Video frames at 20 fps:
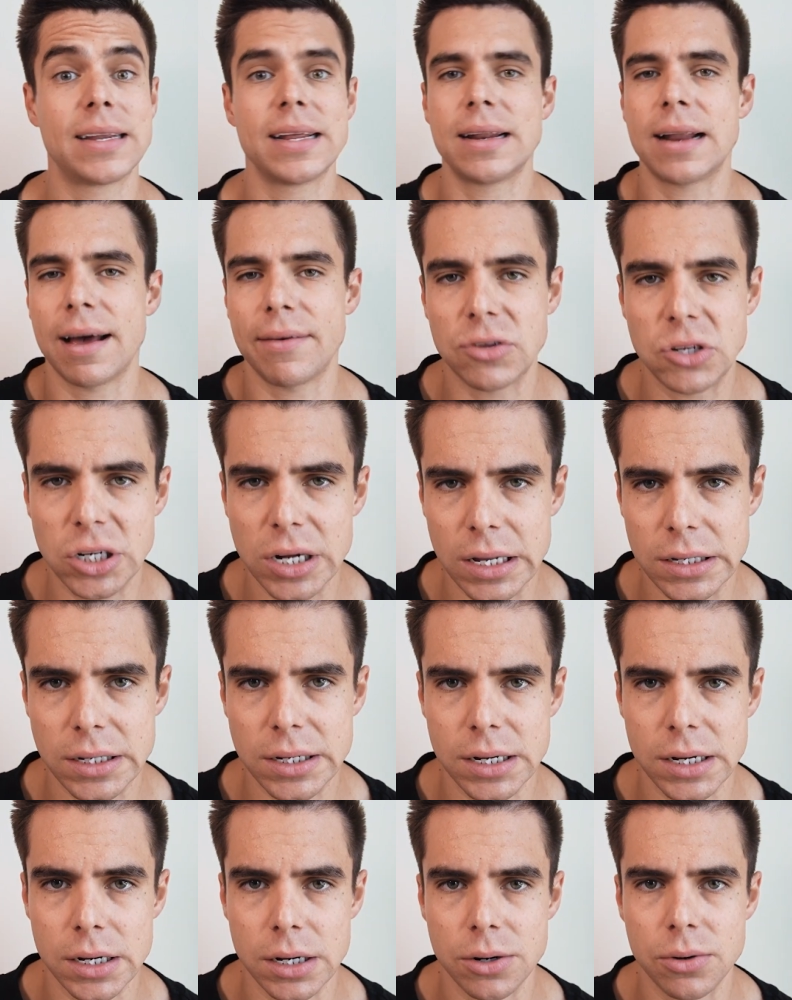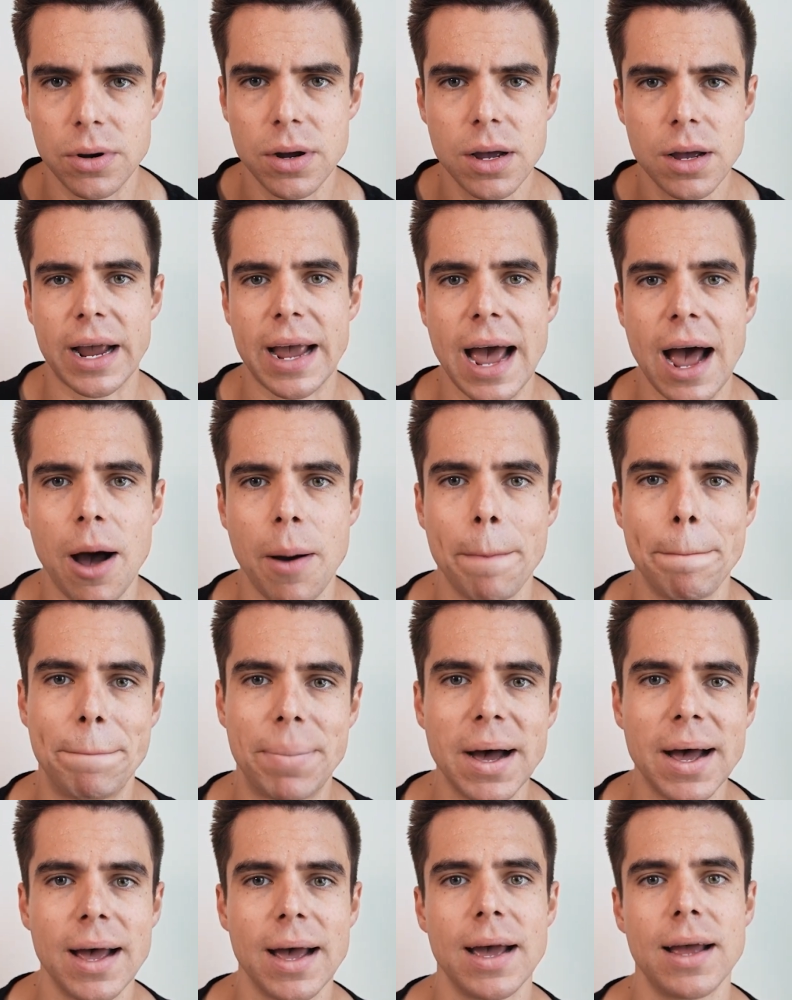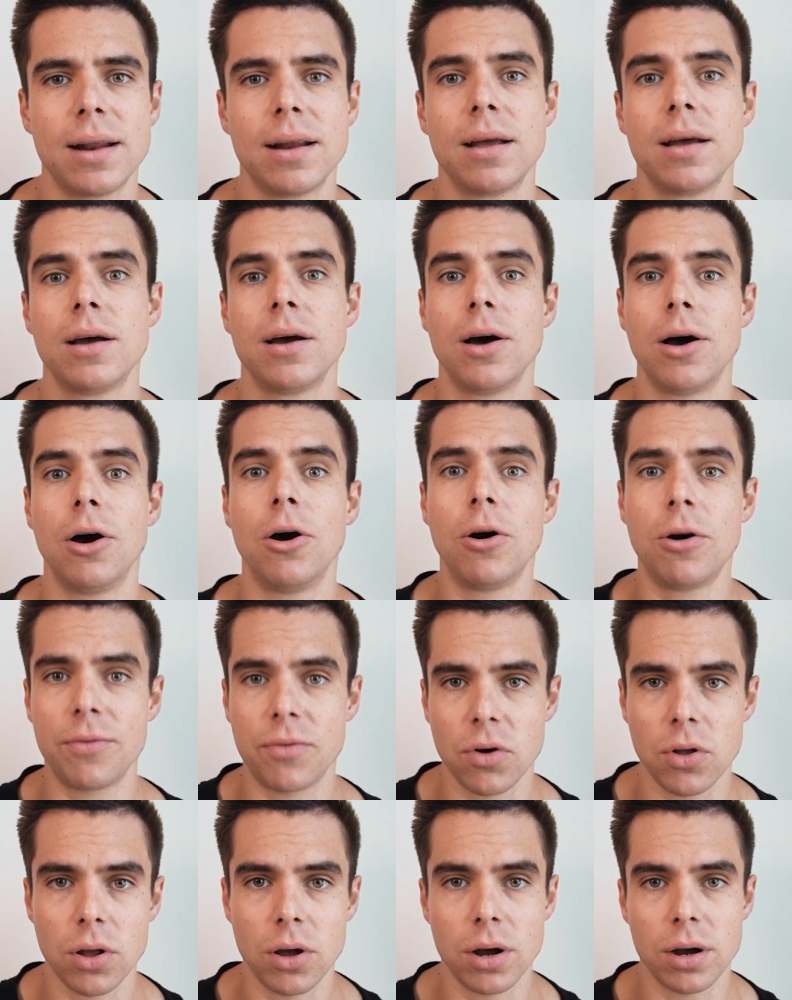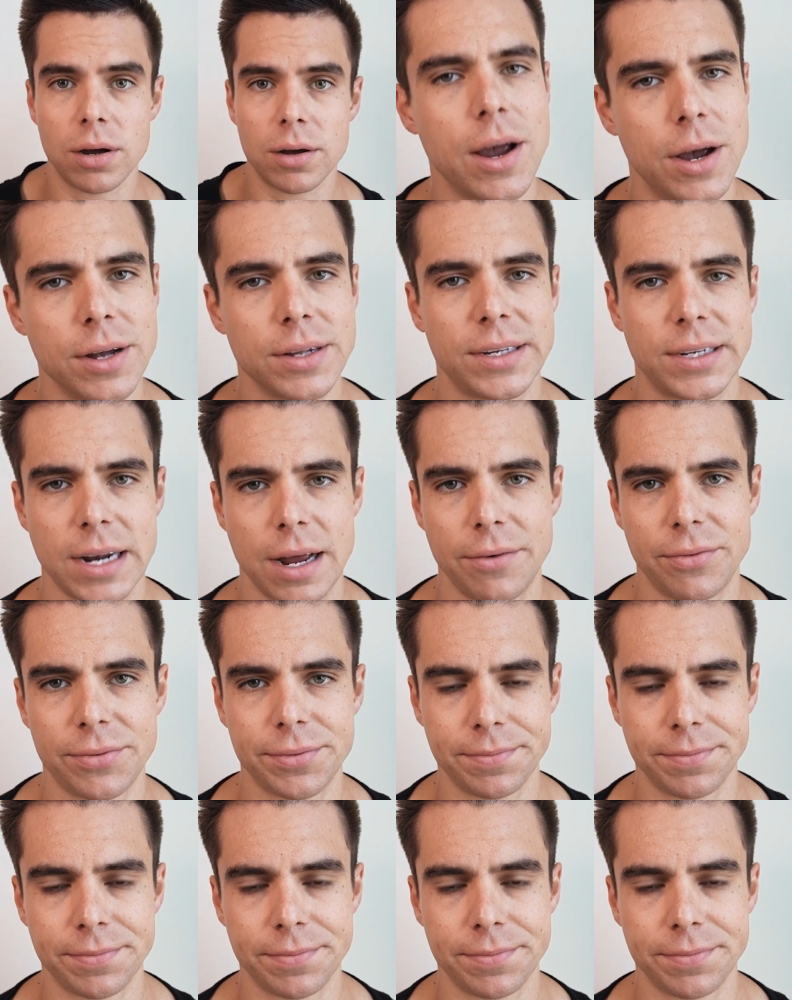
didn't have a chance to go check out, but Overlook, good stuff.